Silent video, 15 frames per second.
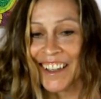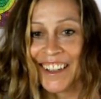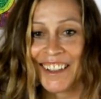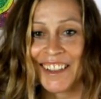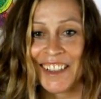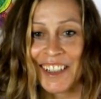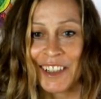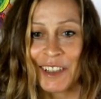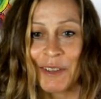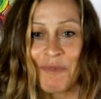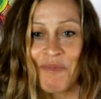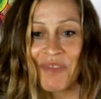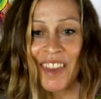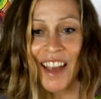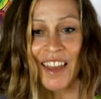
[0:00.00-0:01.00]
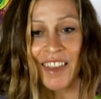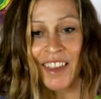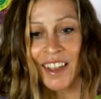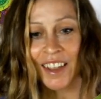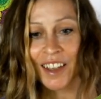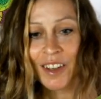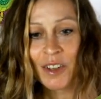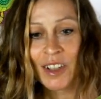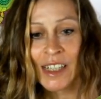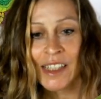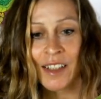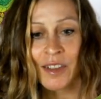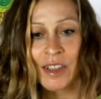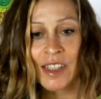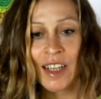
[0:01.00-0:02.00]
And uh, I think you guys
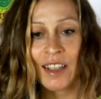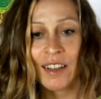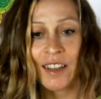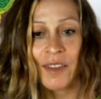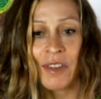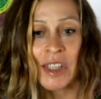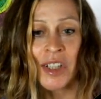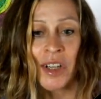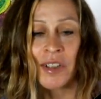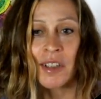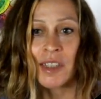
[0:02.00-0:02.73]
understand that if you start to